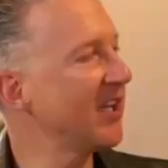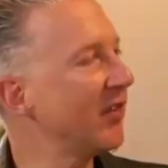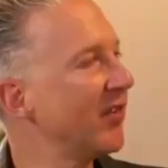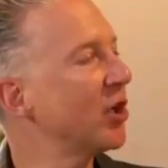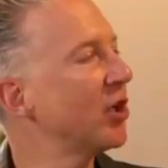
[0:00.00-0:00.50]

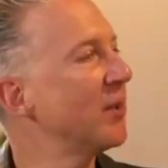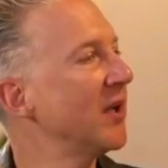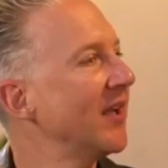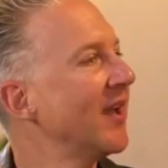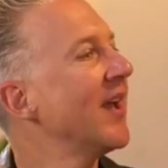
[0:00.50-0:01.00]
that could
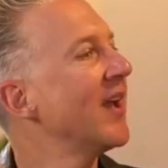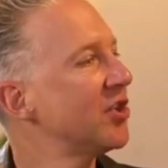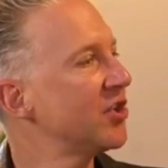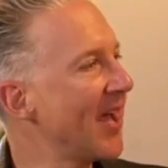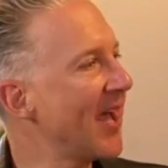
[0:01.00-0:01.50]
be
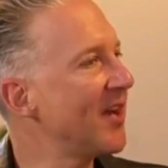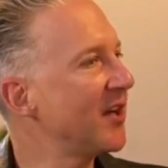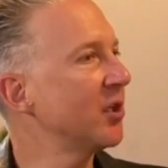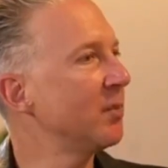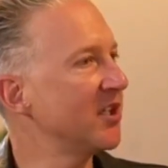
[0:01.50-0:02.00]
shared
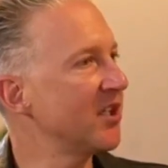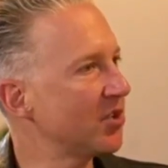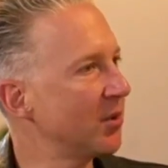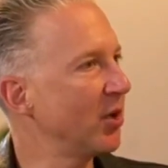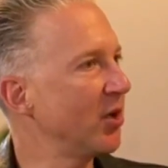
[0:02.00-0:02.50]
and could be
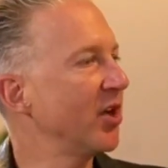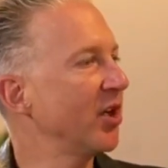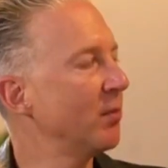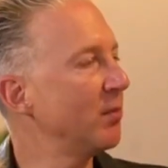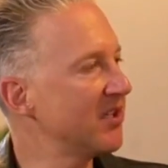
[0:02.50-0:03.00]
distributed and
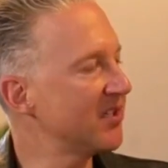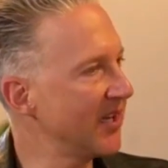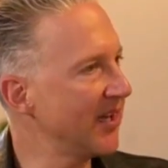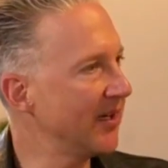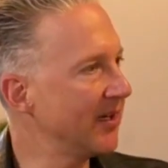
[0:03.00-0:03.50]
could be
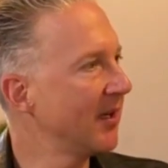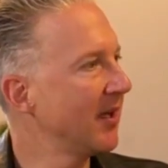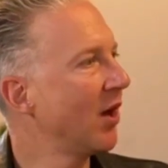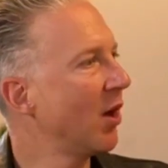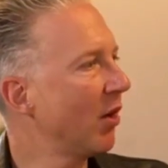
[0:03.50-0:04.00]
seen
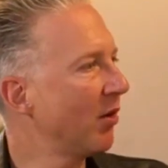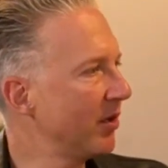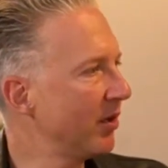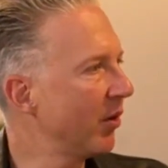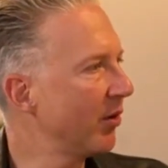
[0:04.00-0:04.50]

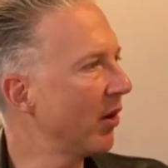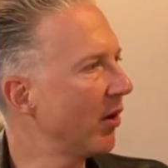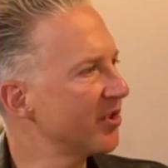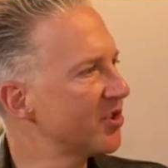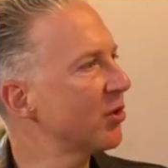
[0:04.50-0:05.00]

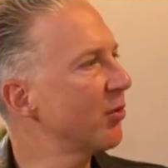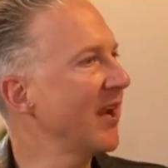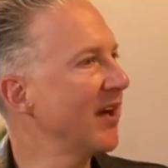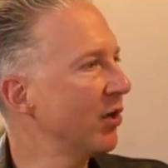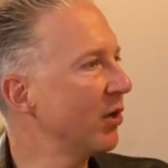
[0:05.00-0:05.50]
on a
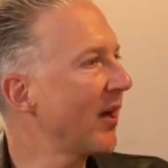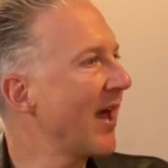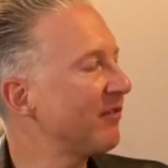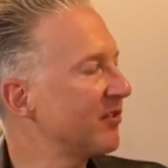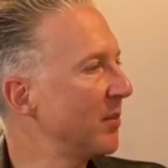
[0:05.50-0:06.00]
screen and not
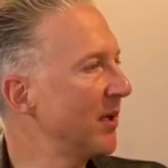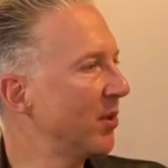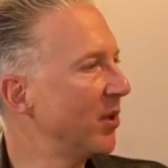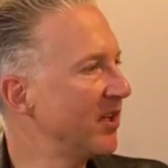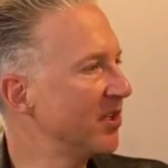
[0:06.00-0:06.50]
have to be
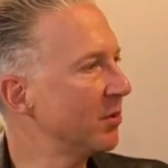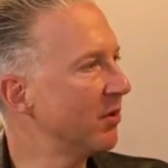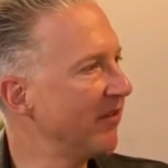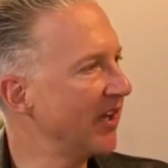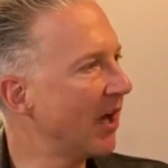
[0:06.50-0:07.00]
put into a
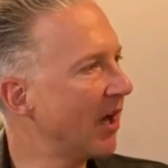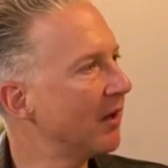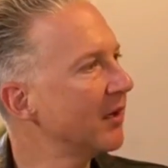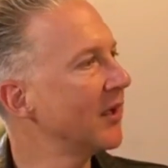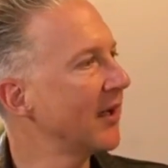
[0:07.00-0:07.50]
VR
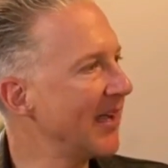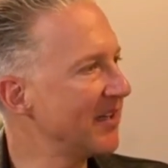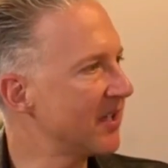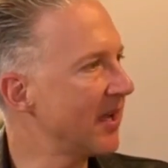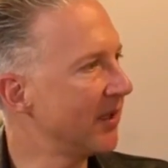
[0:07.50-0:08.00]

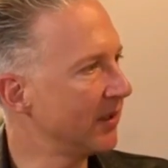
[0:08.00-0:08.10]
headset.